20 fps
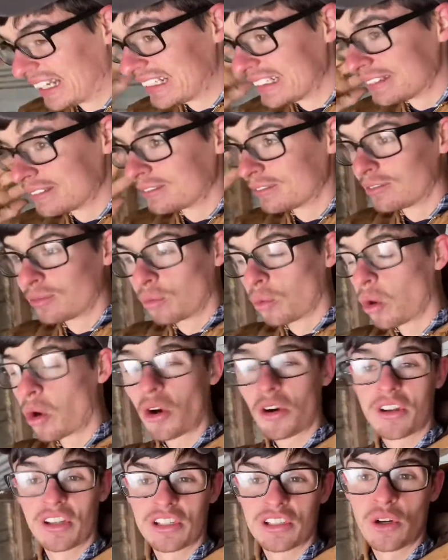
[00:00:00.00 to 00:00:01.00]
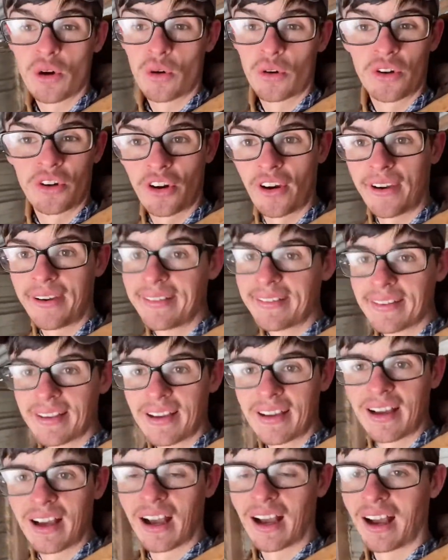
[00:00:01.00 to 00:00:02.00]
work is going great.
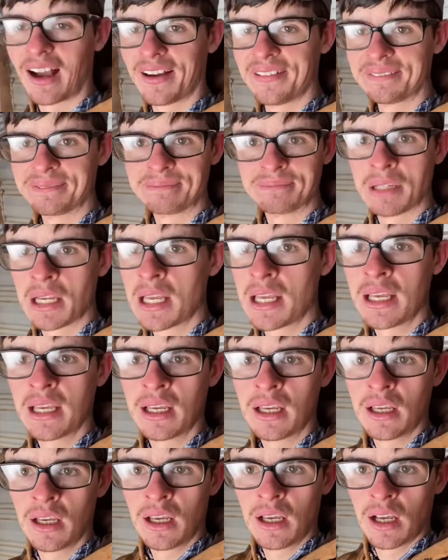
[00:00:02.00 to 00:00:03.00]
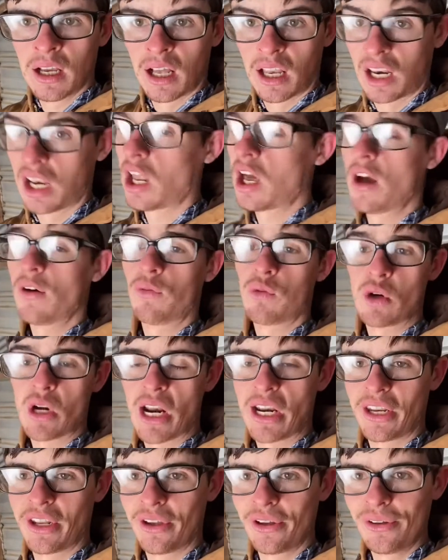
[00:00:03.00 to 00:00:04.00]
I love what I
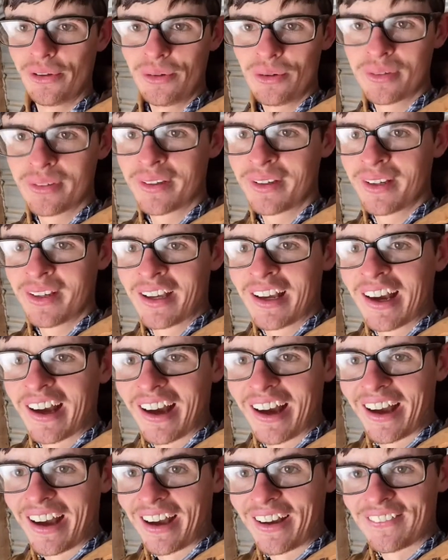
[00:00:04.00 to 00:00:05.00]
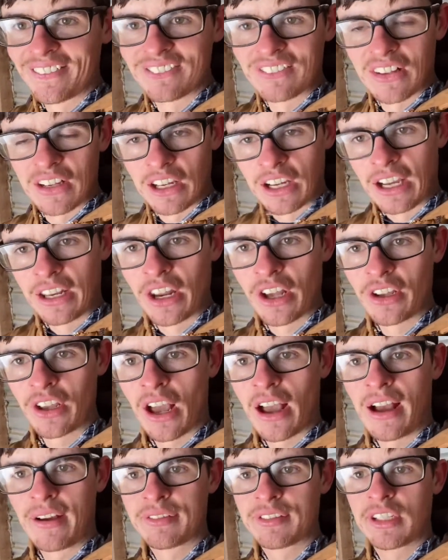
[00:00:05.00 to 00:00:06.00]
do. I
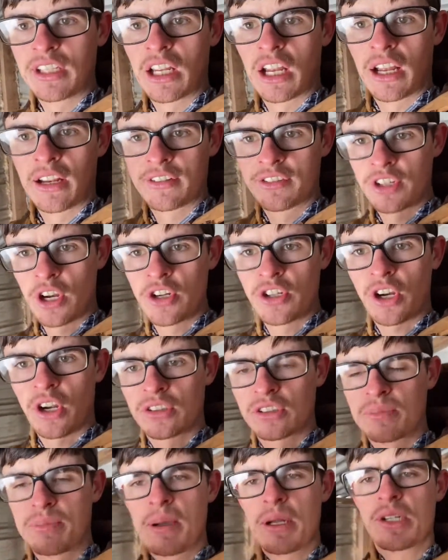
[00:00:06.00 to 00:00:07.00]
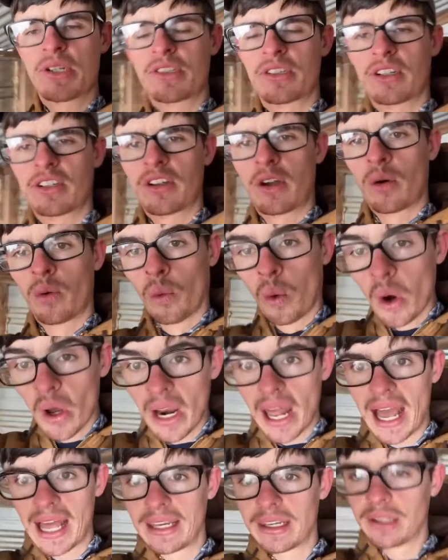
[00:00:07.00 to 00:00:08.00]
know I've showed y'all some pictures of what I
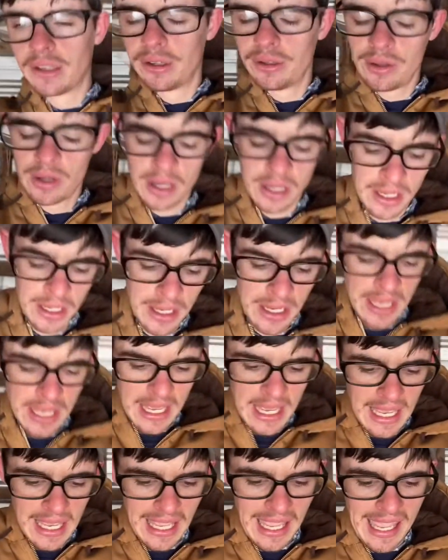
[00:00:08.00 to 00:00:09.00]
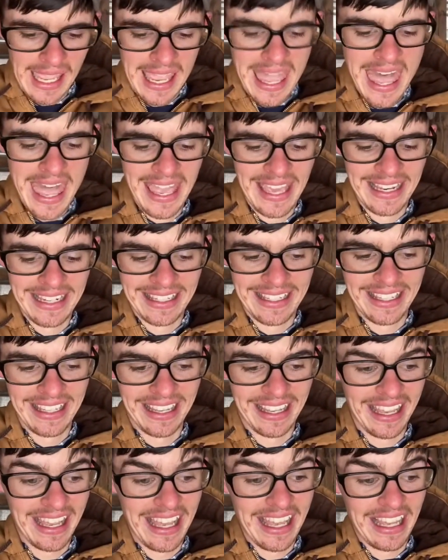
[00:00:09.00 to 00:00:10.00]
do. And
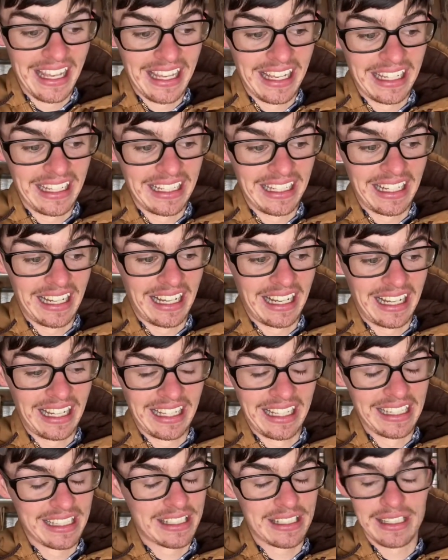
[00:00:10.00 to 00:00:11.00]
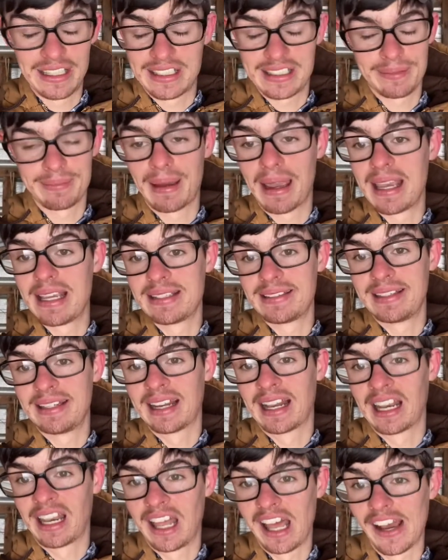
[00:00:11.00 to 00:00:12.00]
it's amazing. I
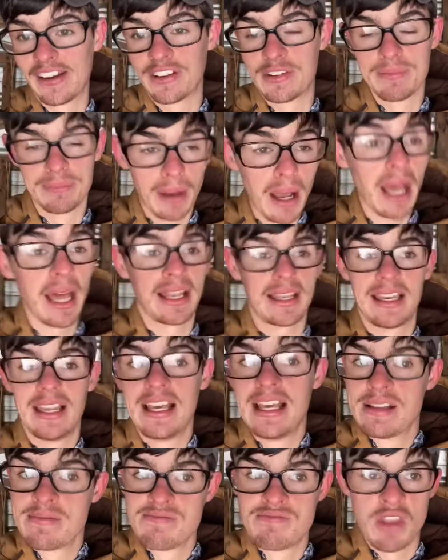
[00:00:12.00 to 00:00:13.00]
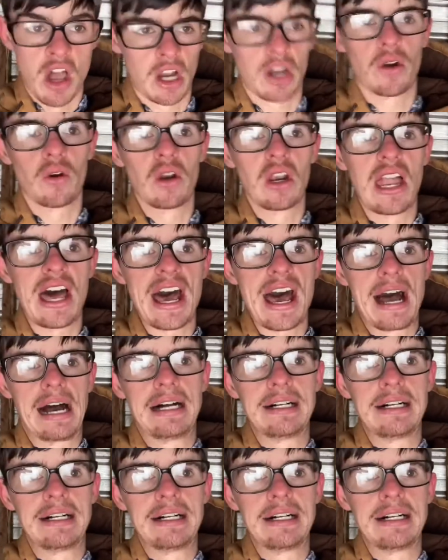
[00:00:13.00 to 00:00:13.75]
love it. But, not going to lie.